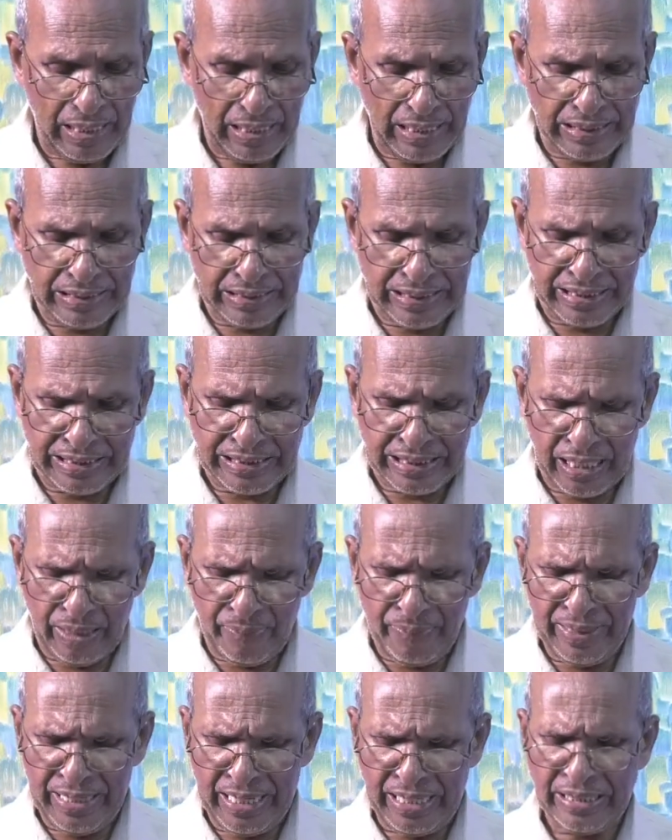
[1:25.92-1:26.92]
His
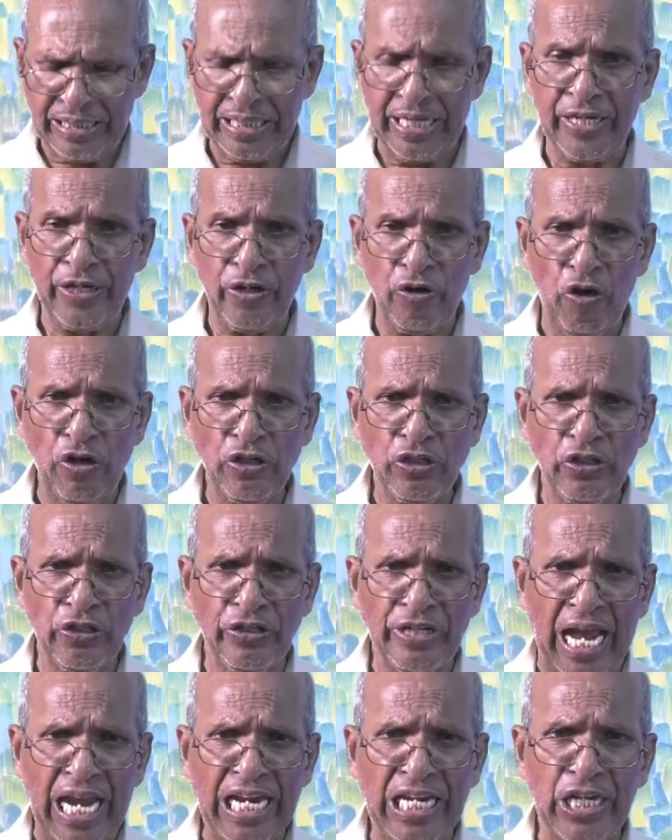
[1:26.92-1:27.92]
determination not to
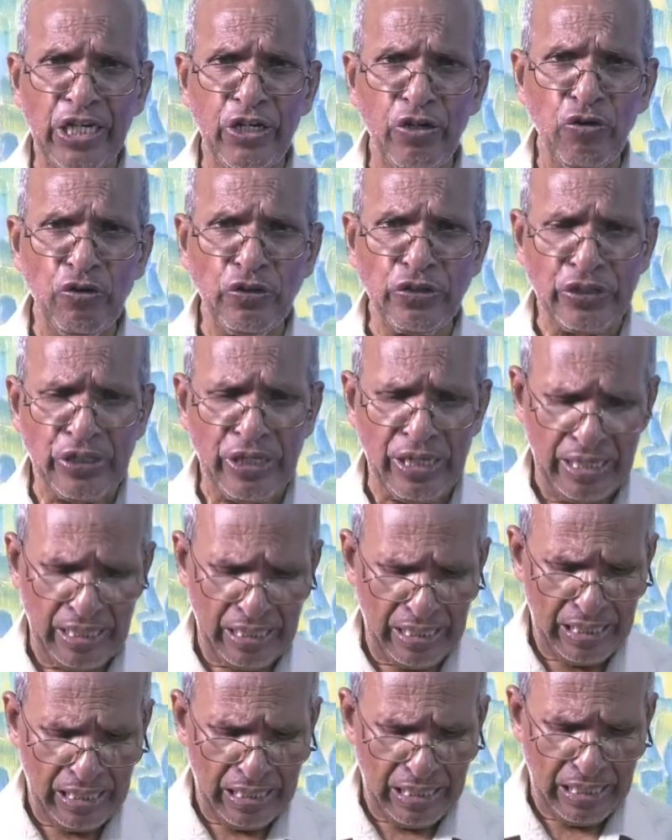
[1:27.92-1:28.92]
dilute
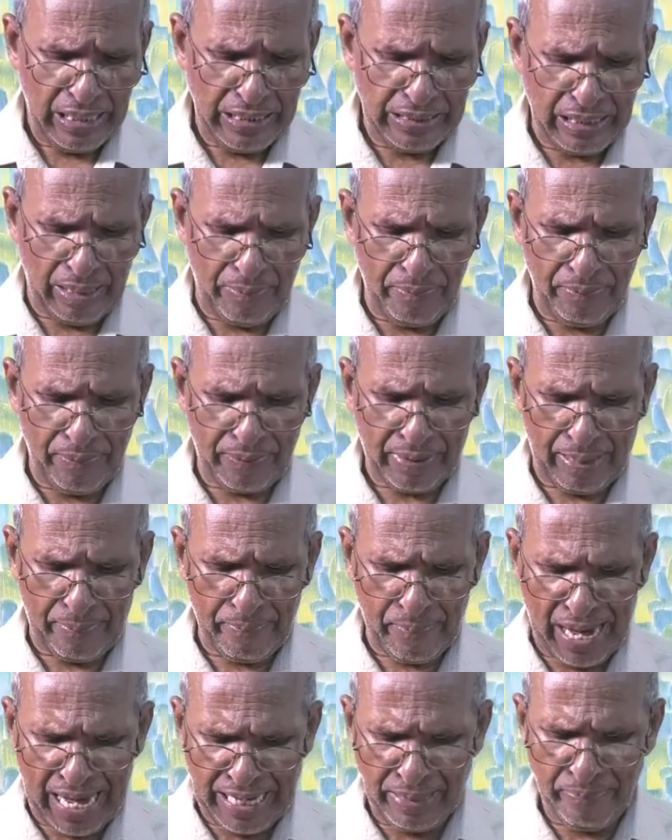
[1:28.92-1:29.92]
the
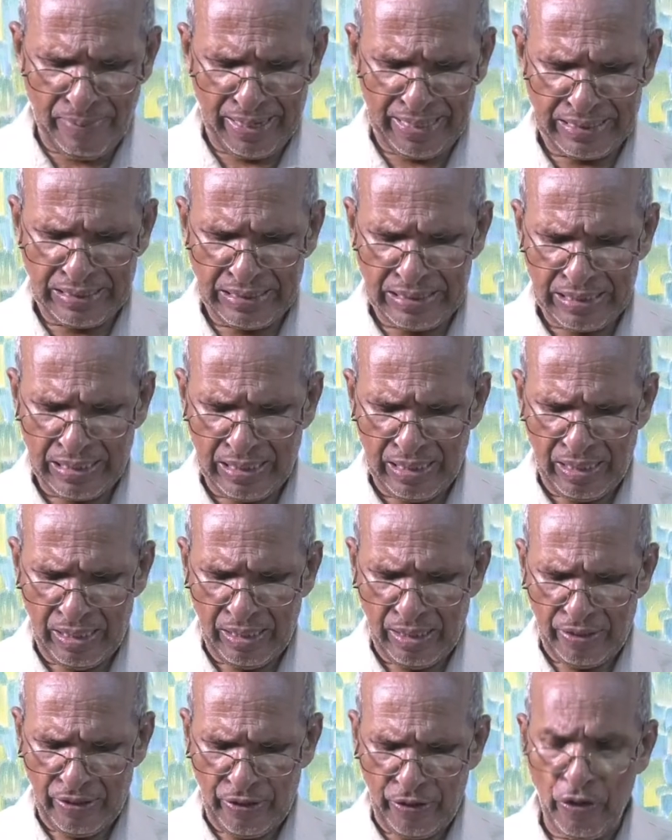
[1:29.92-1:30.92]
commandments
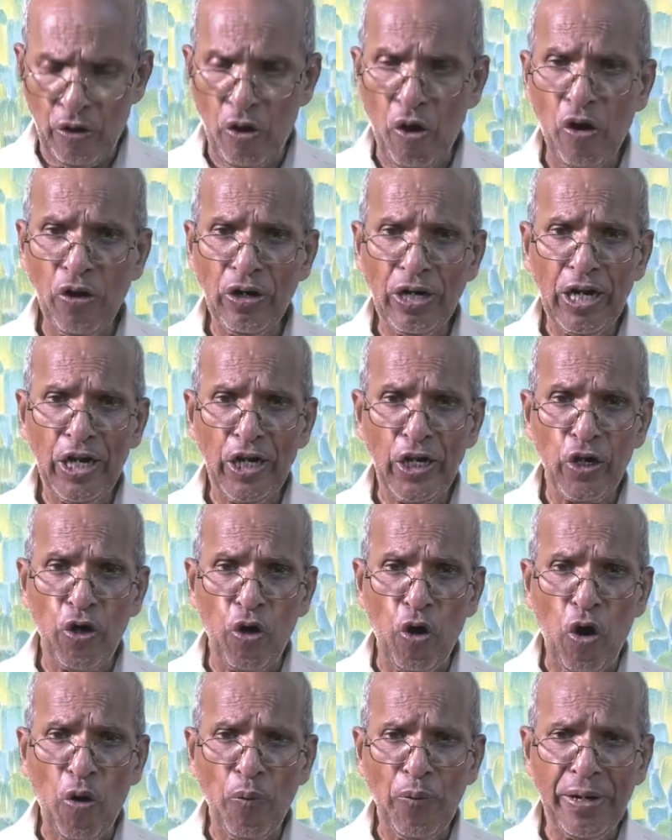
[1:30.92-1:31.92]
nor
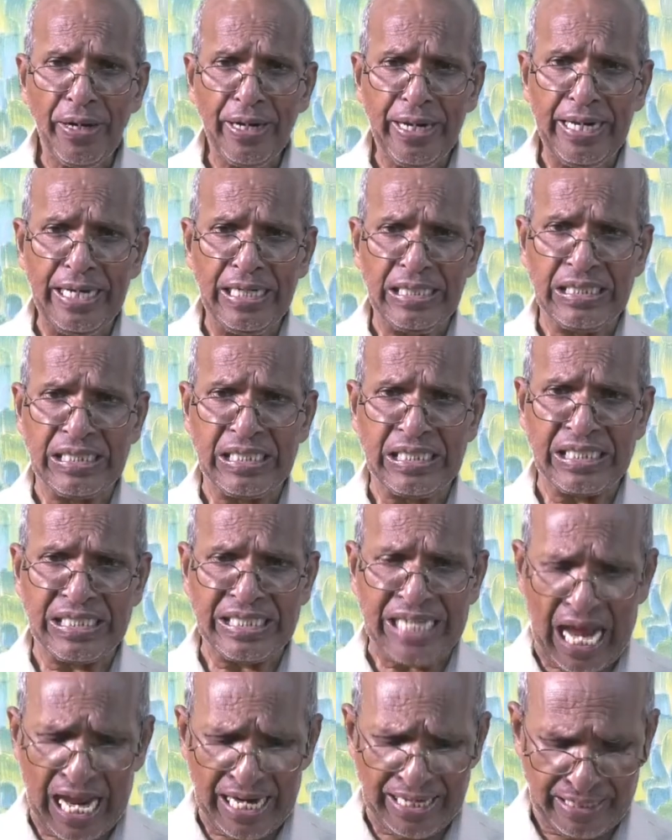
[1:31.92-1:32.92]
lower its
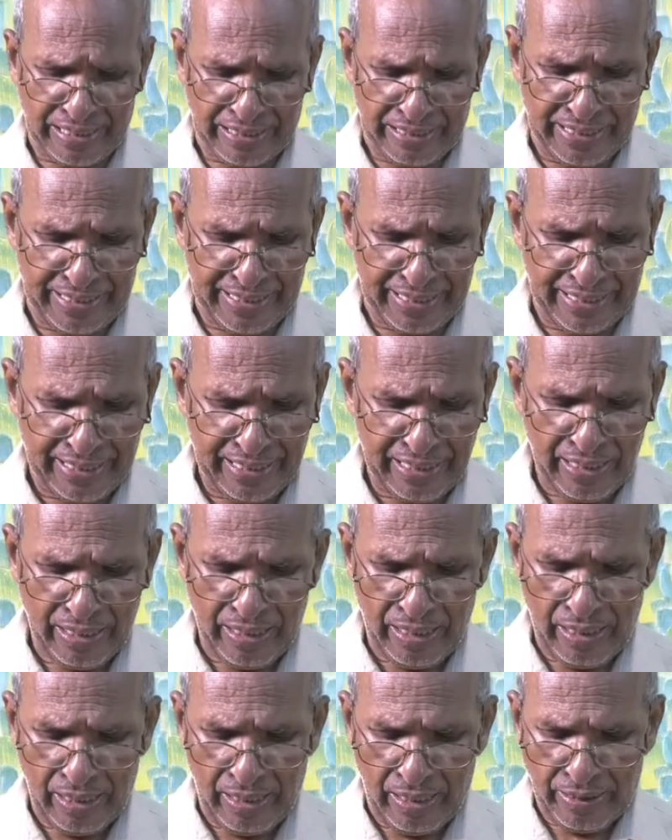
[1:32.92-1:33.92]
standard
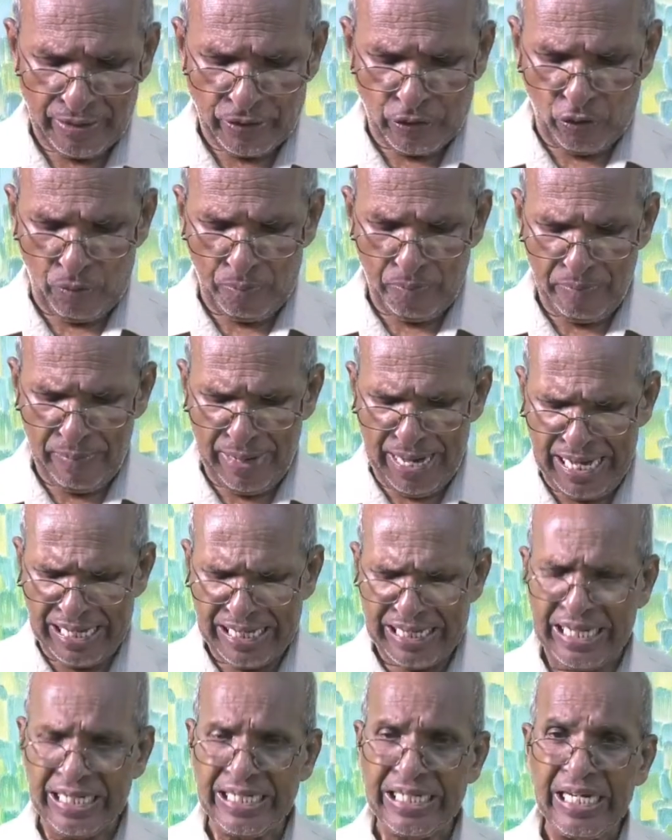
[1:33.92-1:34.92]
to
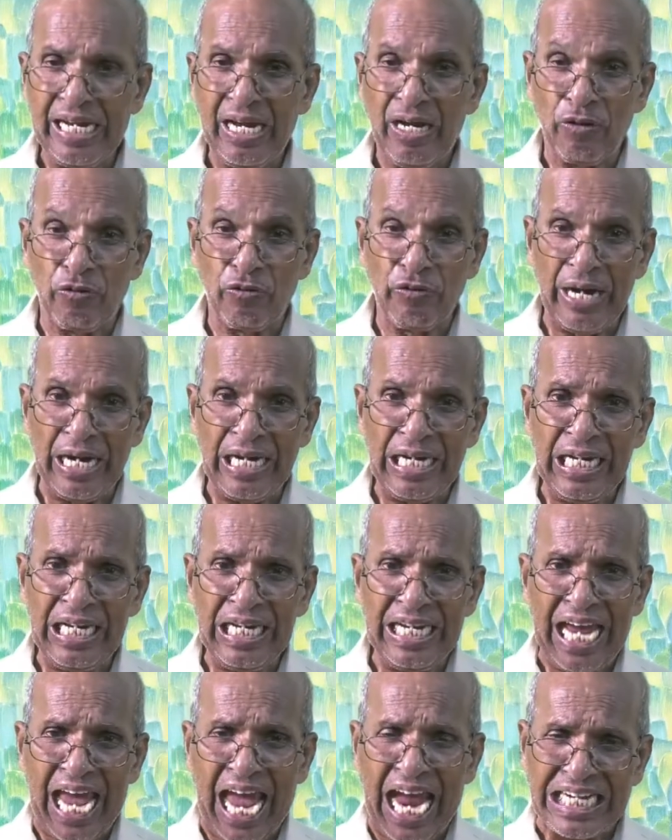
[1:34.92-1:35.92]
make it
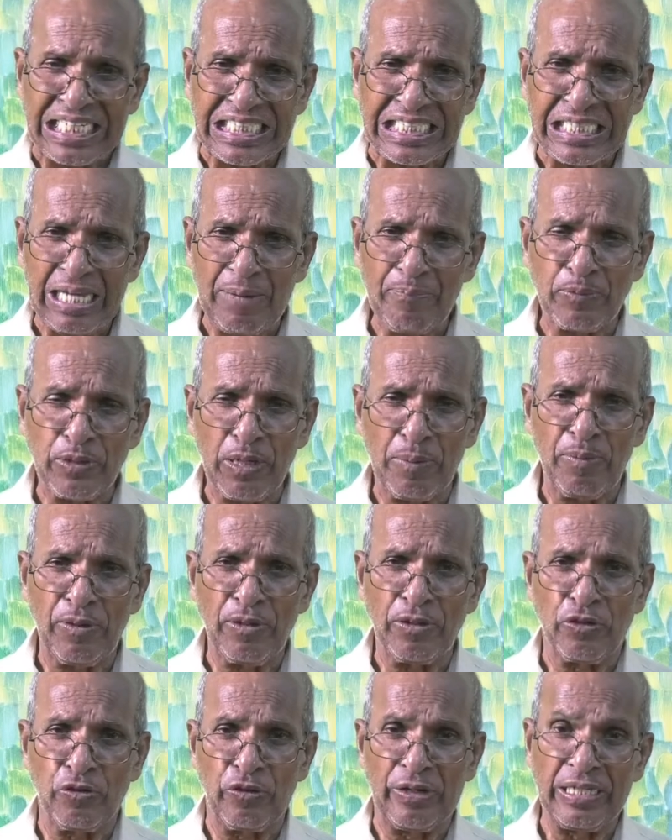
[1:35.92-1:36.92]
readily
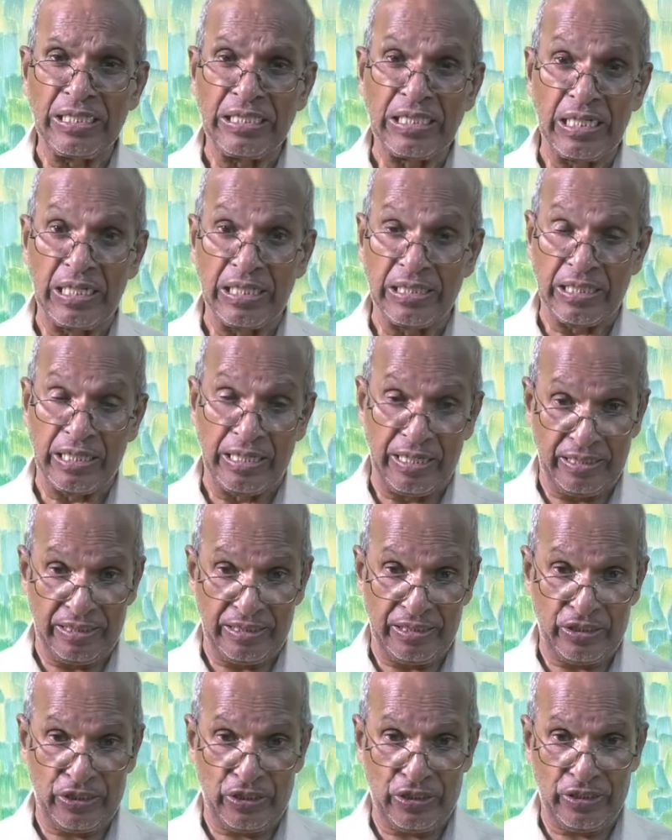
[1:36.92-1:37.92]
acceptable to his
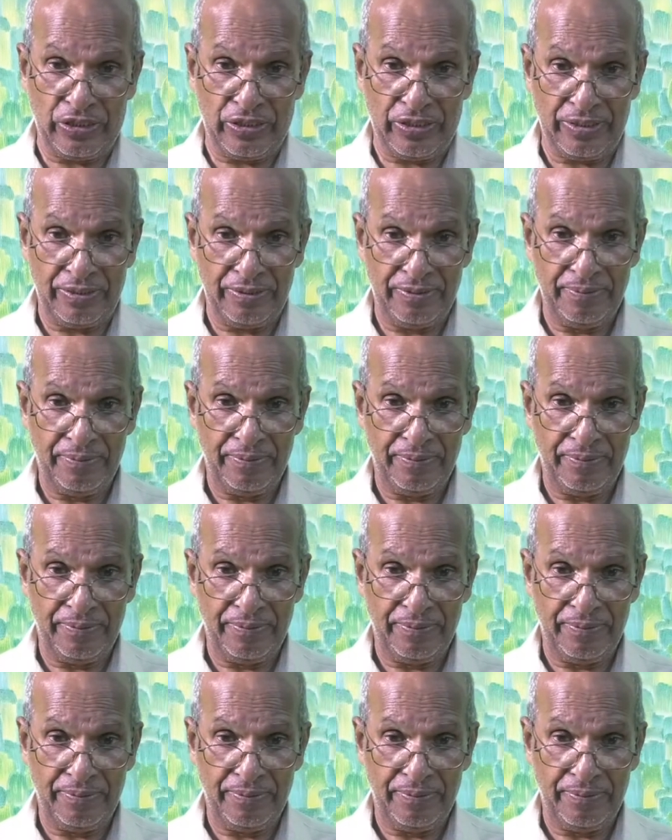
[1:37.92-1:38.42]
listeners.